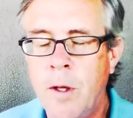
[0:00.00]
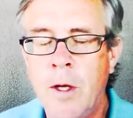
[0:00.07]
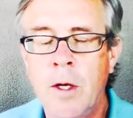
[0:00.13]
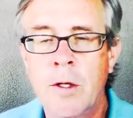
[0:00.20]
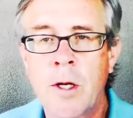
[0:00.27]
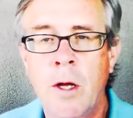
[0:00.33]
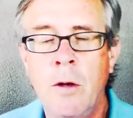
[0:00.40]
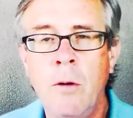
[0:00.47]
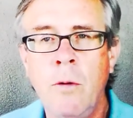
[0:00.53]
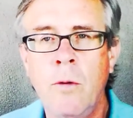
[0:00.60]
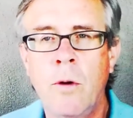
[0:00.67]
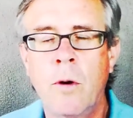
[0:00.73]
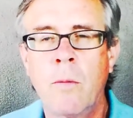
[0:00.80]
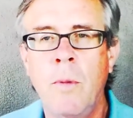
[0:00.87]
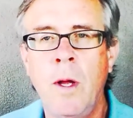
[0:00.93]
because I
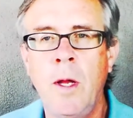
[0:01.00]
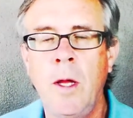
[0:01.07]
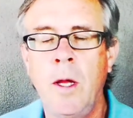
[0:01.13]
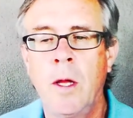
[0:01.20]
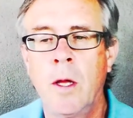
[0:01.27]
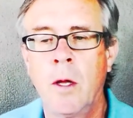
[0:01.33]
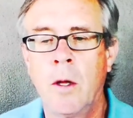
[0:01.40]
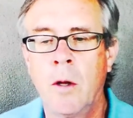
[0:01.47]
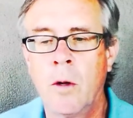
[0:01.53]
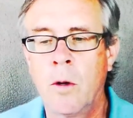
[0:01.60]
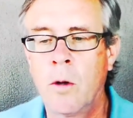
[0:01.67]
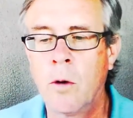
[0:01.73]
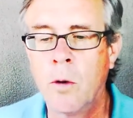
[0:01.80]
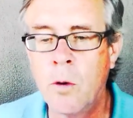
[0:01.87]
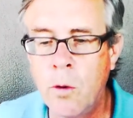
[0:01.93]
know there are many
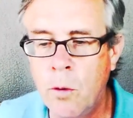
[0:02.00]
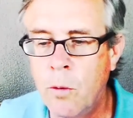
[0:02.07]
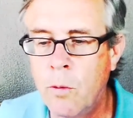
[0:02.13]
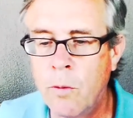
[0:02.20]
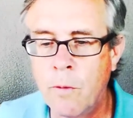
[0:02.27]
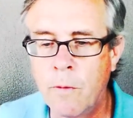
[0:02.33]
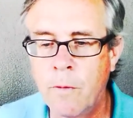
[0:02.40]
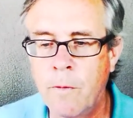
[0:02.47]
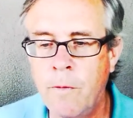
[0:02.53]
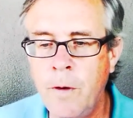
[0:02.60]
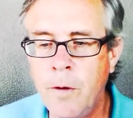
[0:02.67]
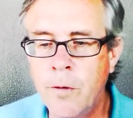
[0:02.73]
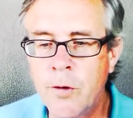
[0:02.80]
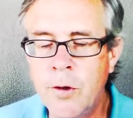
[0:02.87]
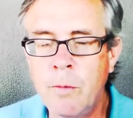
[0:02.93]
who
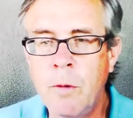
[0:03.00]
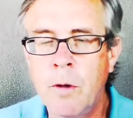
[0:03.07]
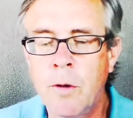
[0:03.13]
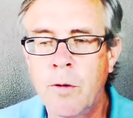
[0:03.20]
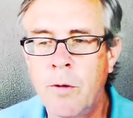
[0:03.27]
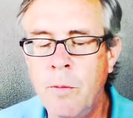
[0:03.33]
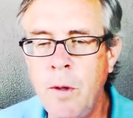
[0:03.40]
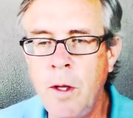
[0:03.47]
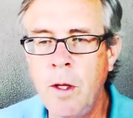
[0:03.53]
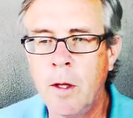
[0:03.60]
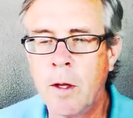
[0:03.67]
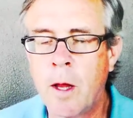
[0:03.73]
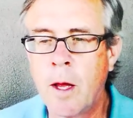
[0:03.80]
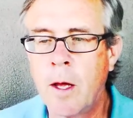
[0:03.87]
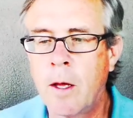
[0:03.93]
feel similar to
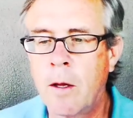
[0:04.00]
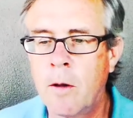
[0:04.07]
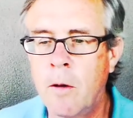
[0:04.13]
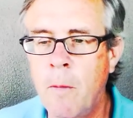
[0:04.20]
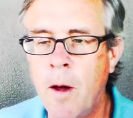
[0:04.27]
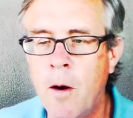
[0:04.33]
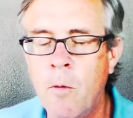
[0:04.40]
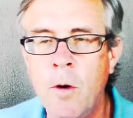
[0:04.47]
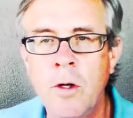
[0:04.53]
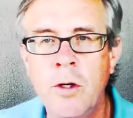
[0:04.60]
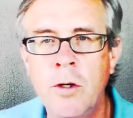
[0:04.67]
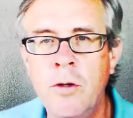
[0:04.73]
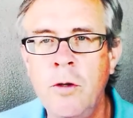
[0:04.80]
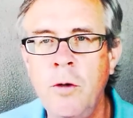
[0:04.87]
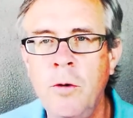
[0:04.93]
me, like no matter
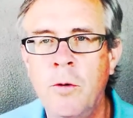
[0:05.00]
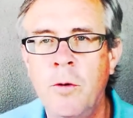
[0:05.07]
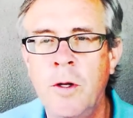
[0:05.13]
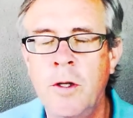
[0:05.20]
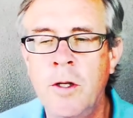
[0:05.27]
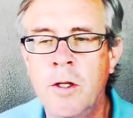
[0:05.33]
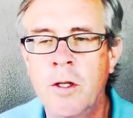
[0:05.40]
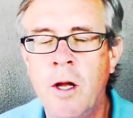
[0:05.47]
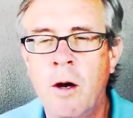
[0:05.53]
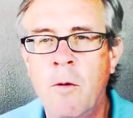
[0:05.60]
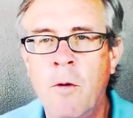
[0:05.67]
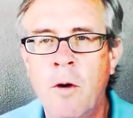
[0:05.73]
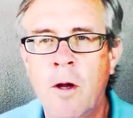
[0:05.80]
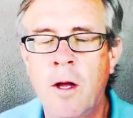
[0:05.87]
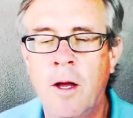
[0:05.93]
what you do, it's just
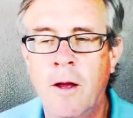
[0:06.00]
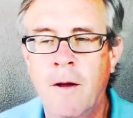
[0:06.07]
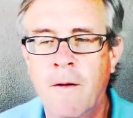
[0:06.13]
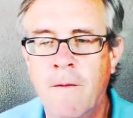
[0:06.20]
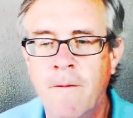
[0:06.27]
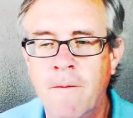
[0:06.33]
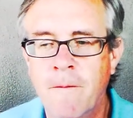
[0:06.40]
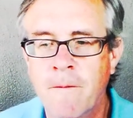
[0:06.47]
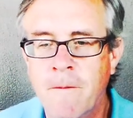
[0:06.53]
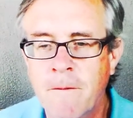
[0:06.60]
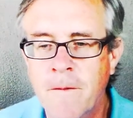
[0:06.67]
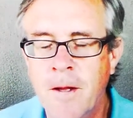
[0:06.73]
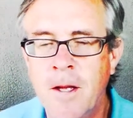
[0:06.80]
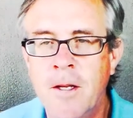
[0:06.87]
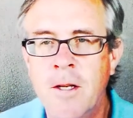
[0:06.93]
not working.
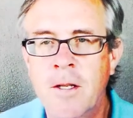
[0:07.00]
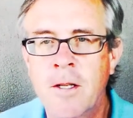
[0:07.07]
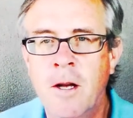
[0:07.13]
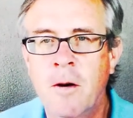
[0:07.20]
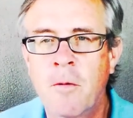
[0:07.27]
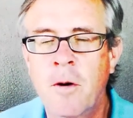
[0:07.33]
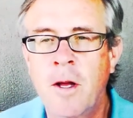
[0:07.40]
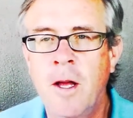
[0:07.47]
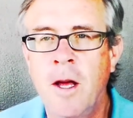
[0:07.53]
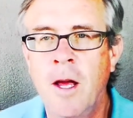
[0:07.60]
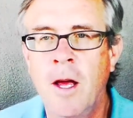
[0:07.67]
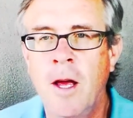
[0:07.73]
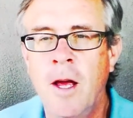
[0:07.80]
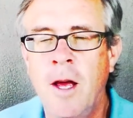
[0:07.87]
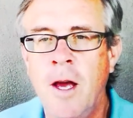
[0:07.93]
It's just not working.
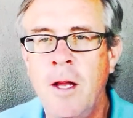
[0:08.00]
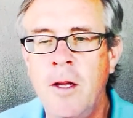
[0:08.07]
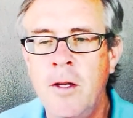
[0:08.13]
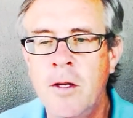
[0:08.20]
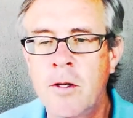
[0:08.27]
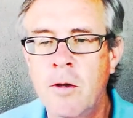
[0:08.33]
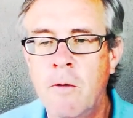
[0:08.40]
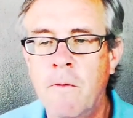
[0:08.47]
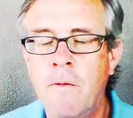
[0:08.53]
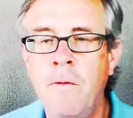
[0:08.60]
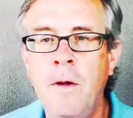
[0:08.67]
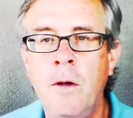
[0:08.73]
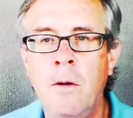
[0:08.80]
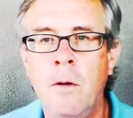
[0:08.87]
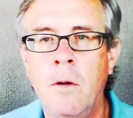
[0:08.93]
And you just don't
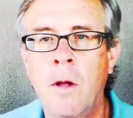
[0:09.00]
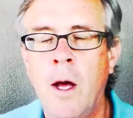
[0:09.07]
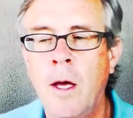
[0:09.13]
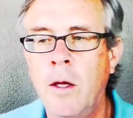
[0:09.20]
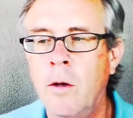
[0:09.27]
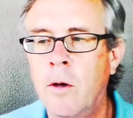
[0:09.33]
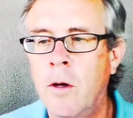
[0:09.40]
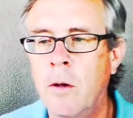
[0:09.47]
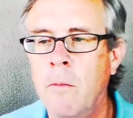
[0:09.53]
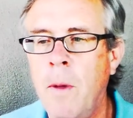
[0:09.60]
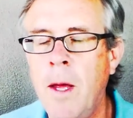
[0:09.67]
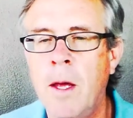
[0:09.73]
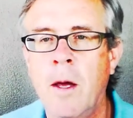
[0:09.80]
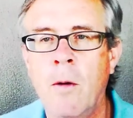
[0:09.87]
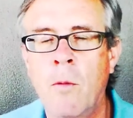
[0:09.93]
feel like you can
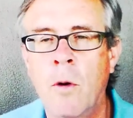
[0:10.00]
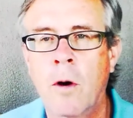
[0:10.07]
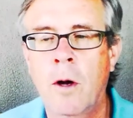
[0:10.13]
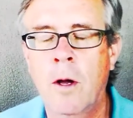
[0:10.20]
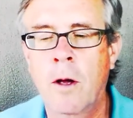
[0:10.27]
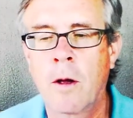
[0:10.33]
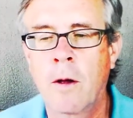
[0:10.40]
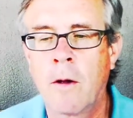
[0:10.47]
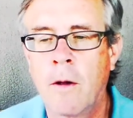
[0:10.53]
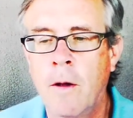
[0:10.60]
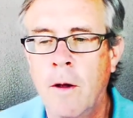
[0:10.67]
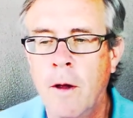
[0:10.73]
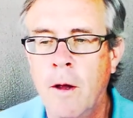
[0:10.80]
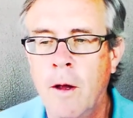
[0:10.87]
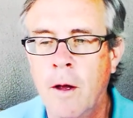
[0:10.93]
make it work
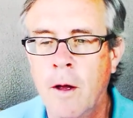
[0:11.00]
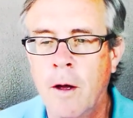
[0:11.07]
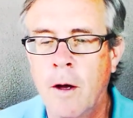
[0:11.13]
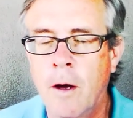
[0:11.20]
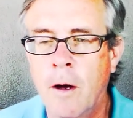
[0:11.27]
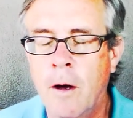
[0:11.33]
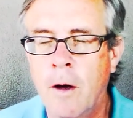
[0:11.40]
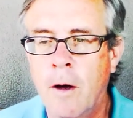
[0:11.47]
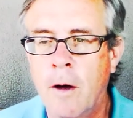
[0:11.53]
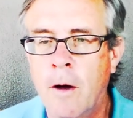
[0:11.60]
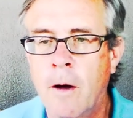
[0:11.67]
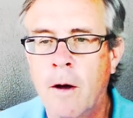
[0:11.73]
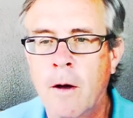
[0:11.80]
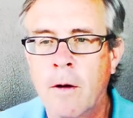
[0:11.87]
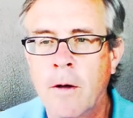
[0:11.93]

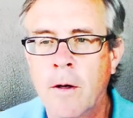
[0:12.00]
uh,